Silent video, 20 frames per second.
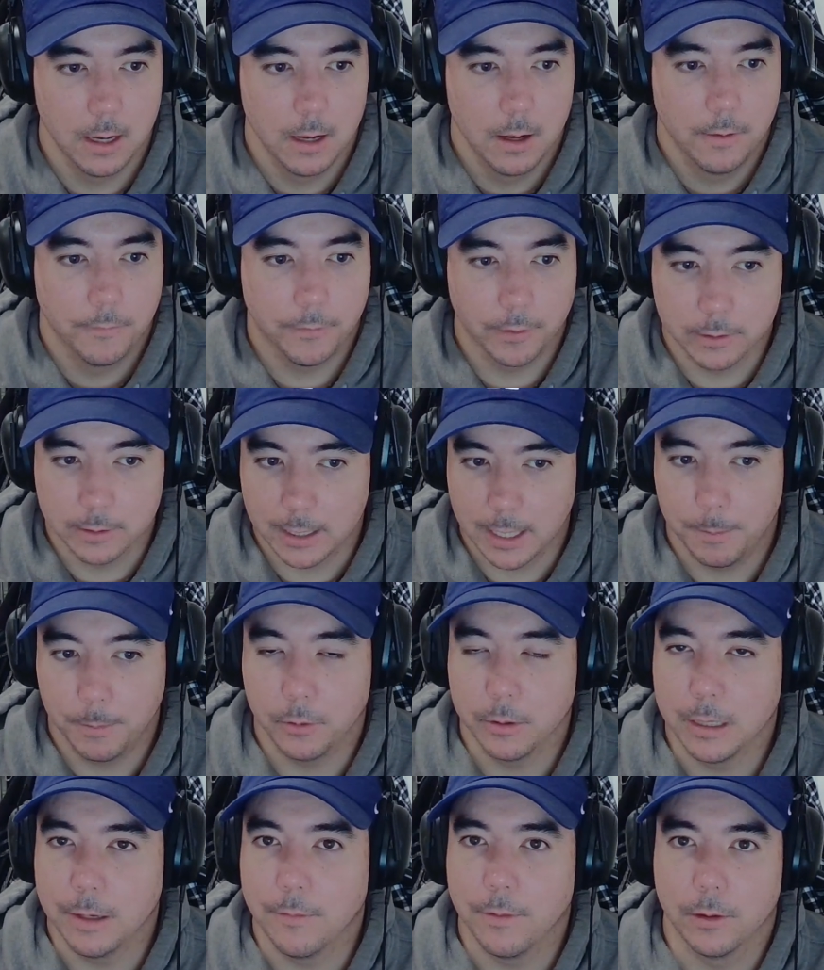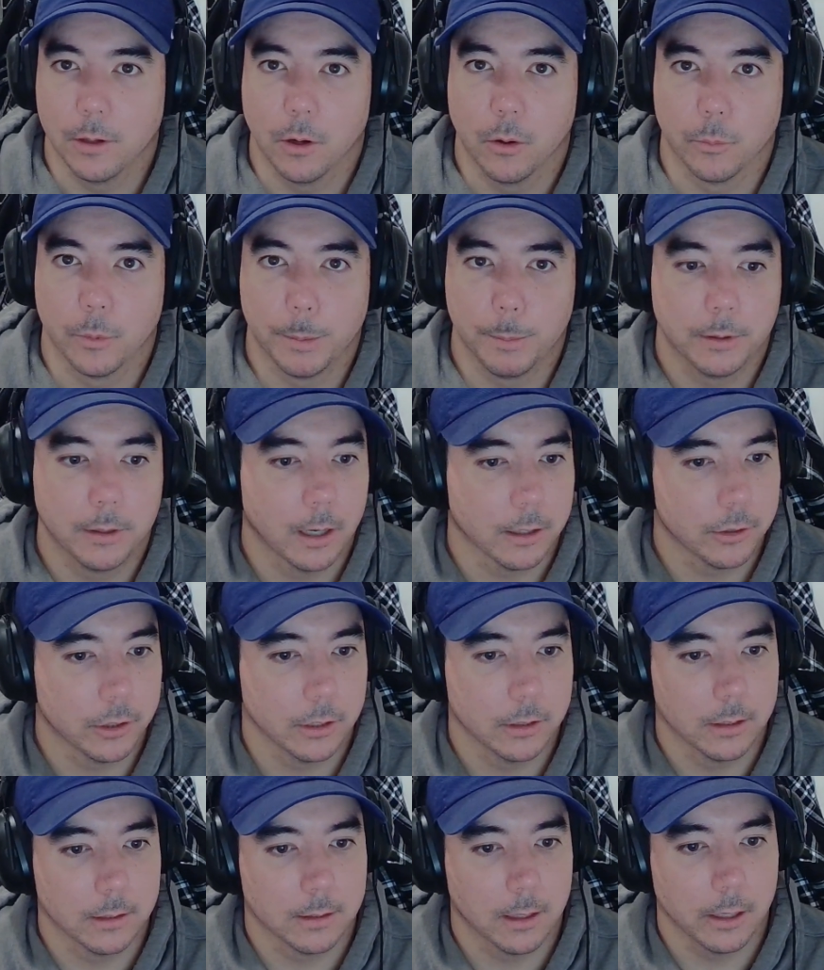For example, even though
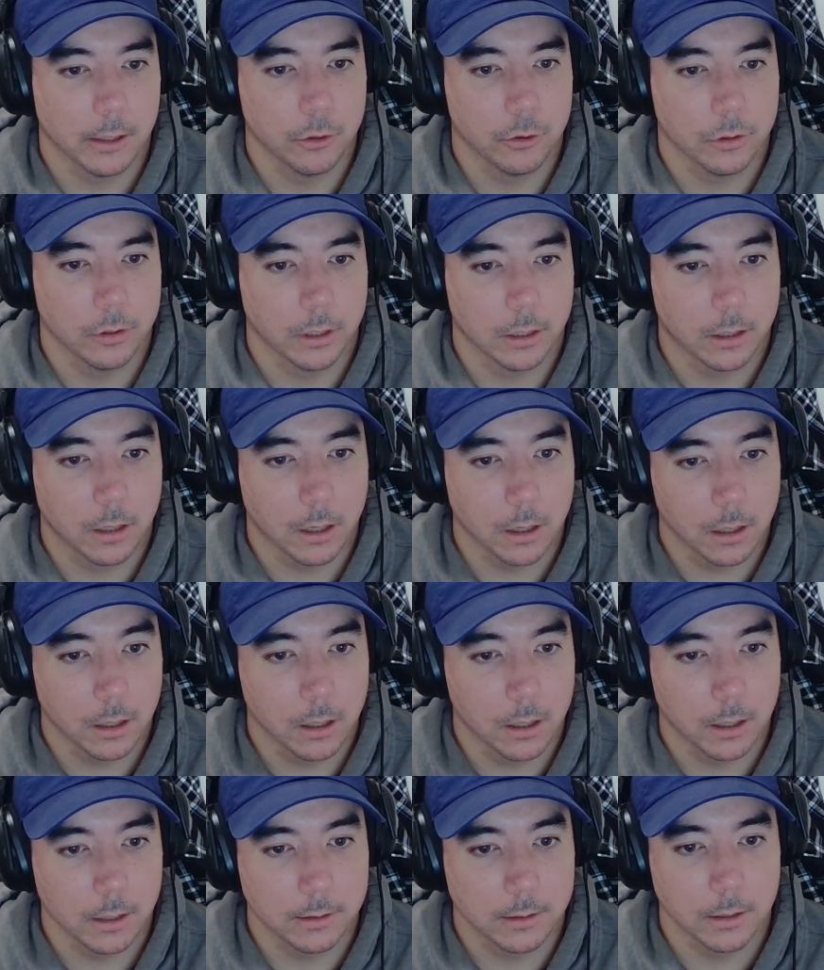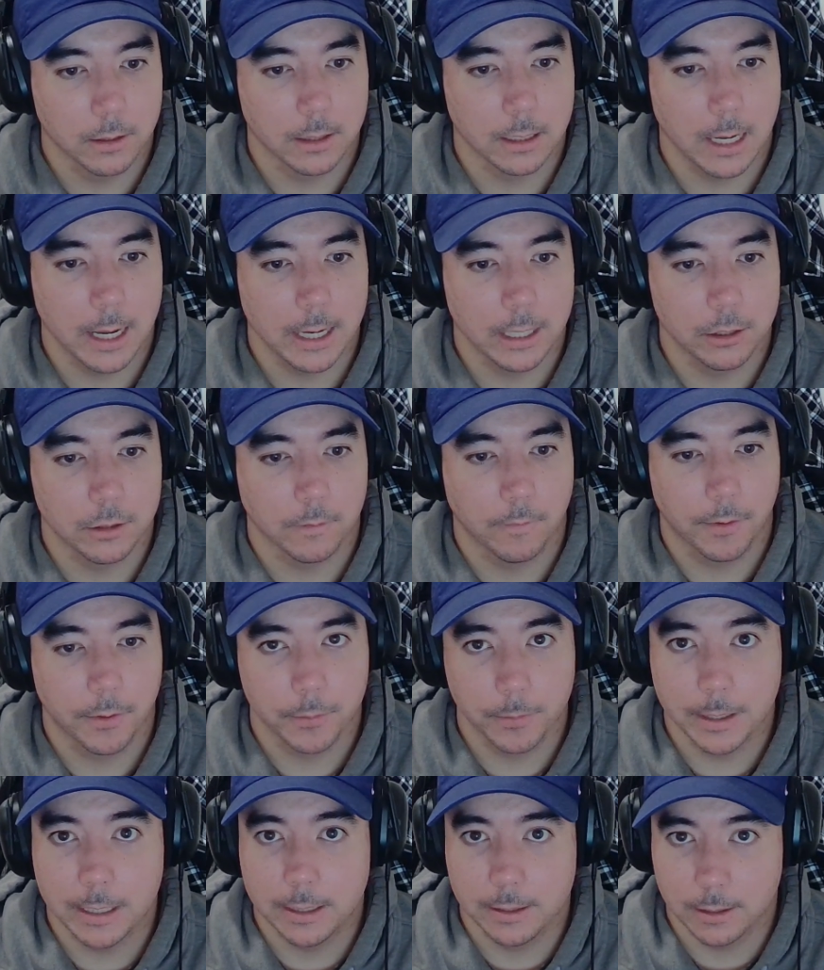reproduction does not usually occur until the age of
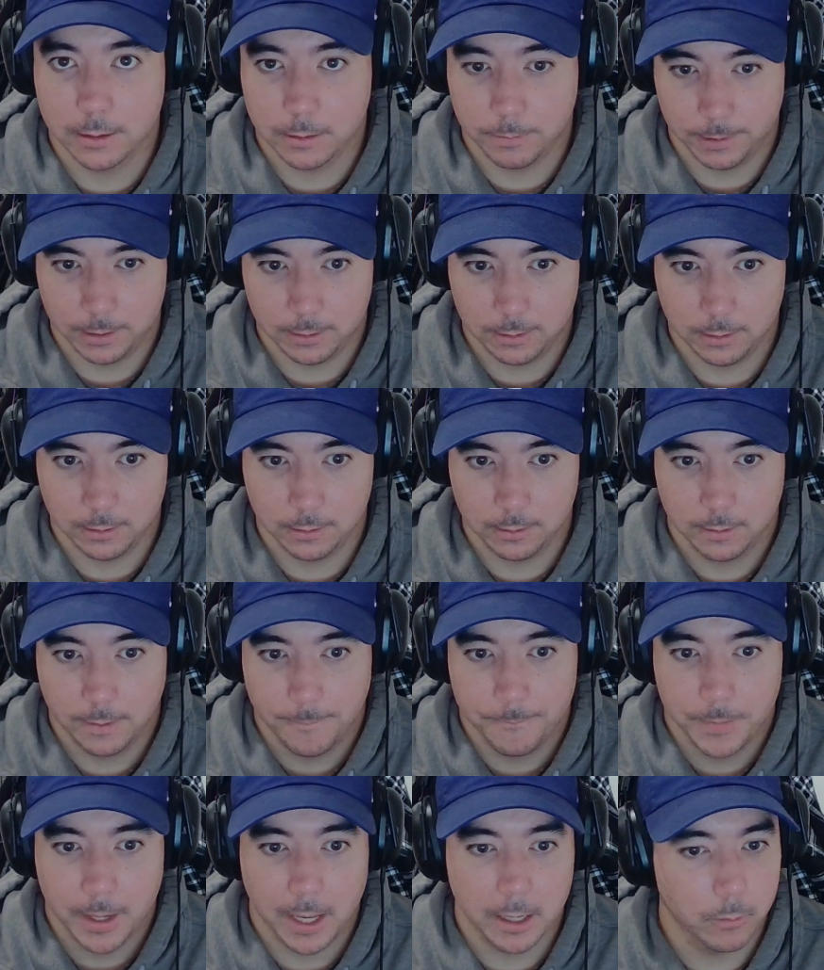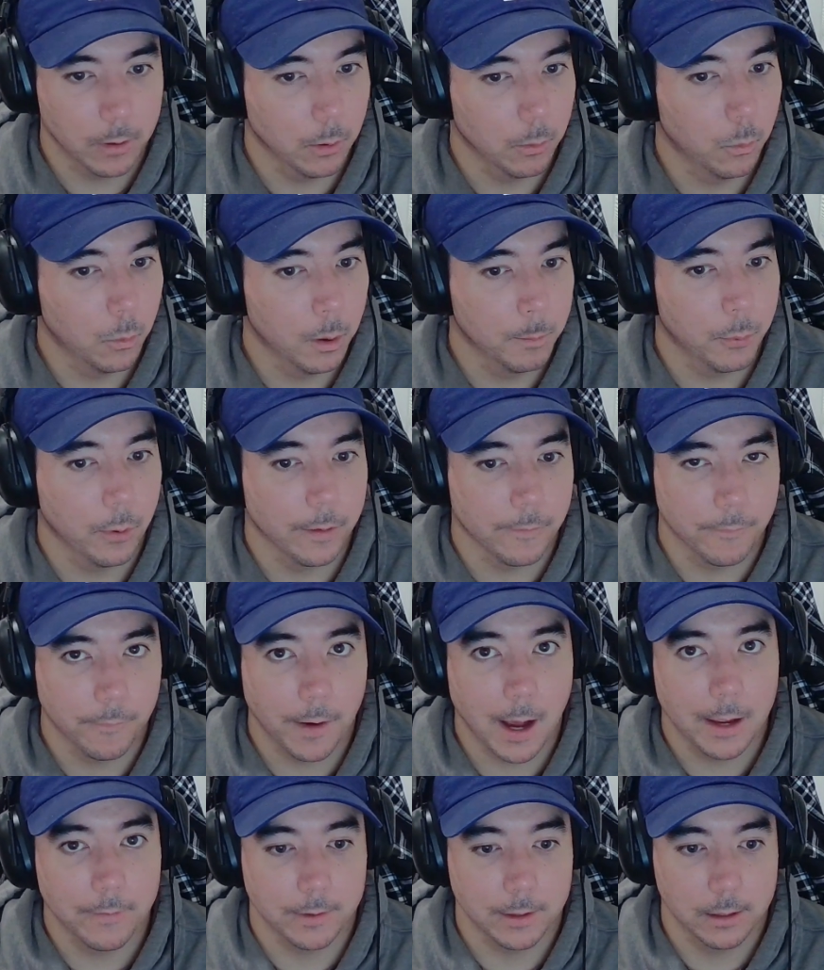3 in this species, at around
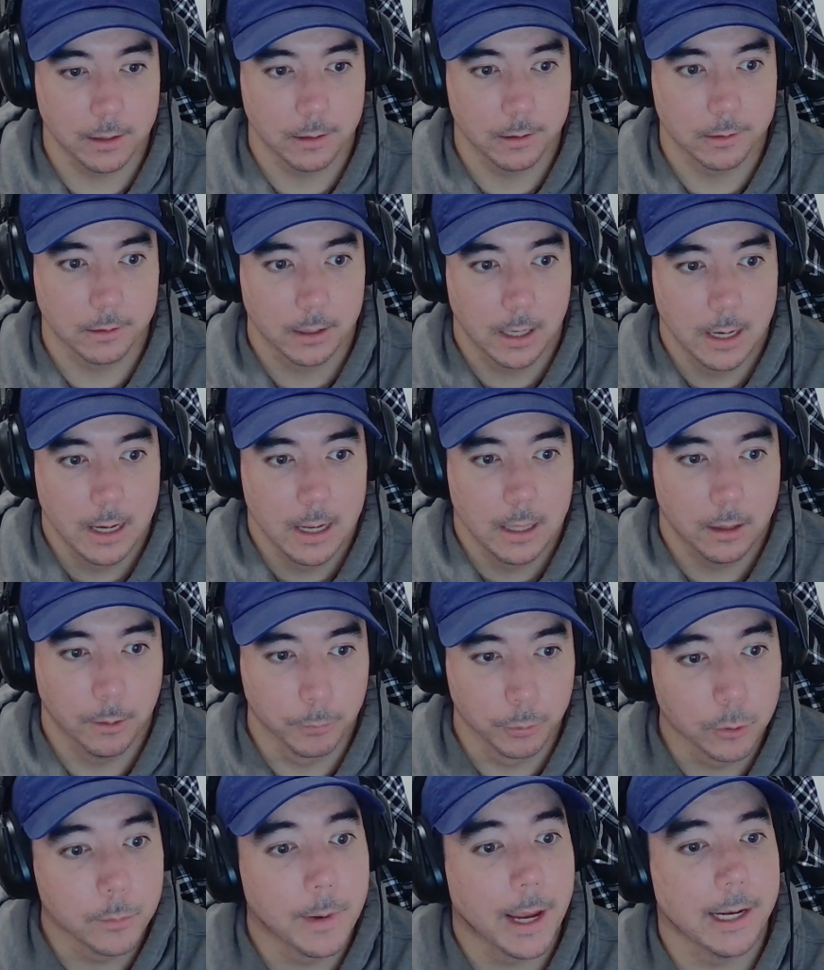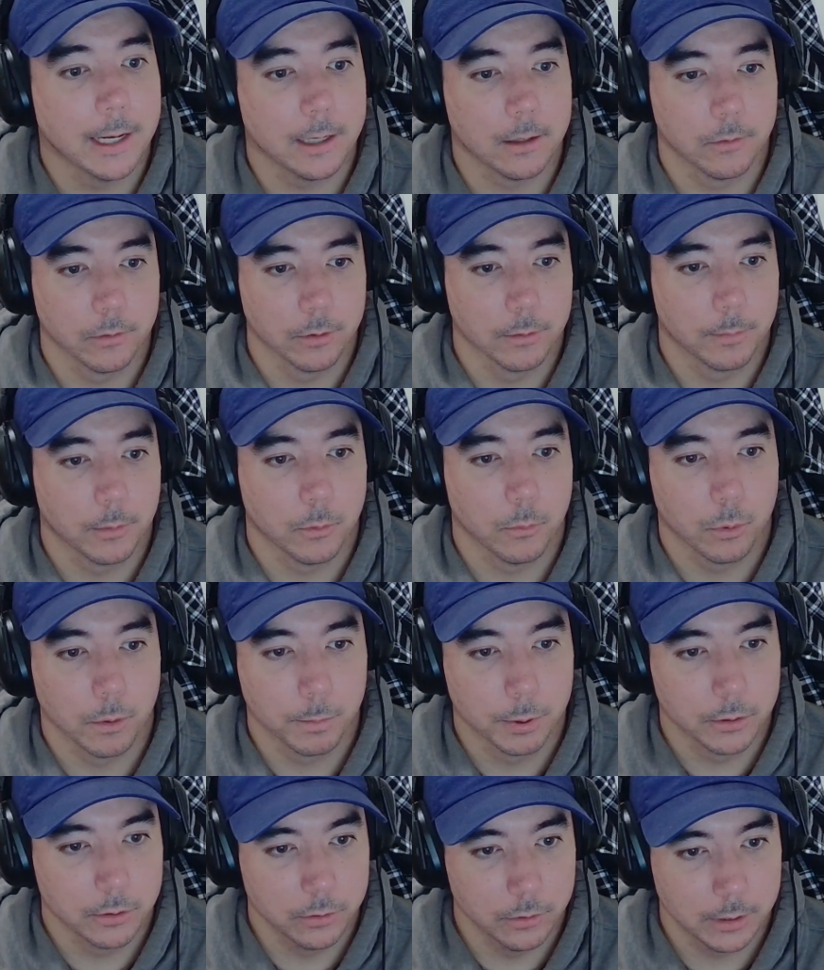1.5 years, the brumated group were
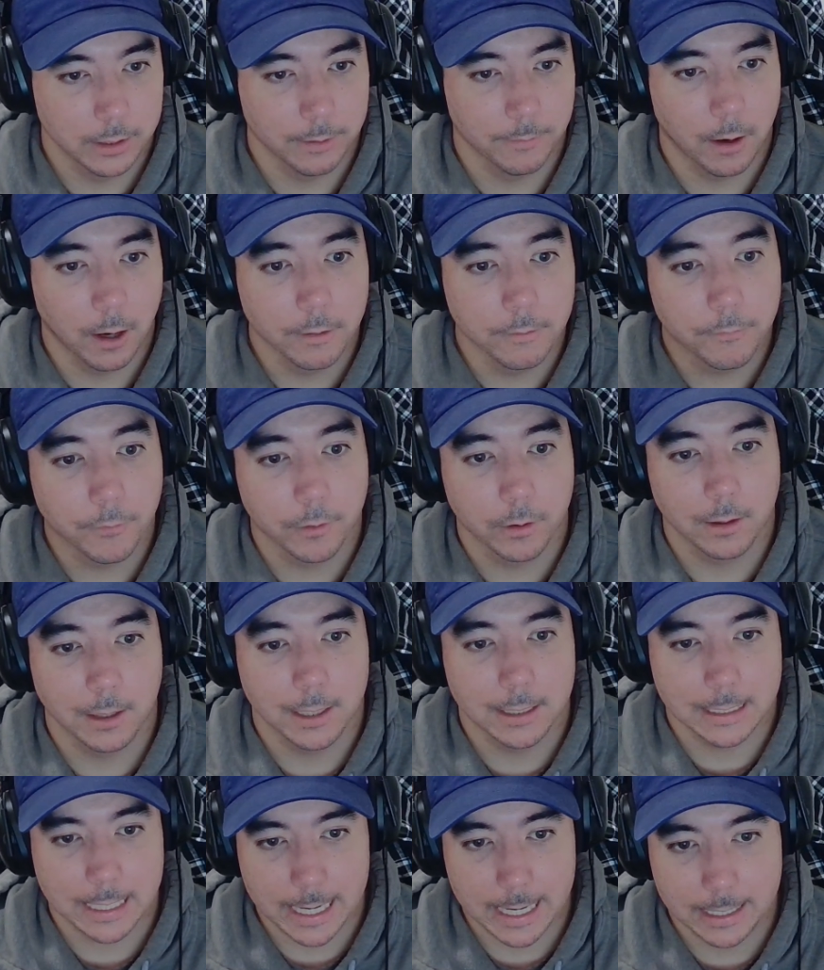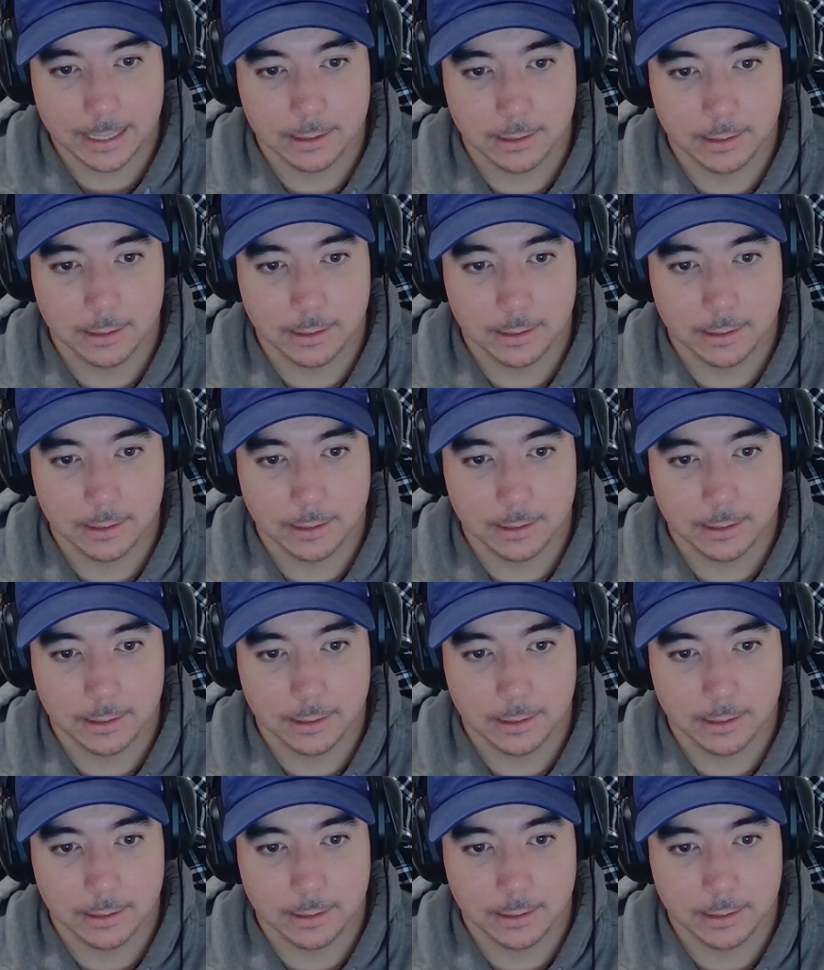producing unfertilized eggs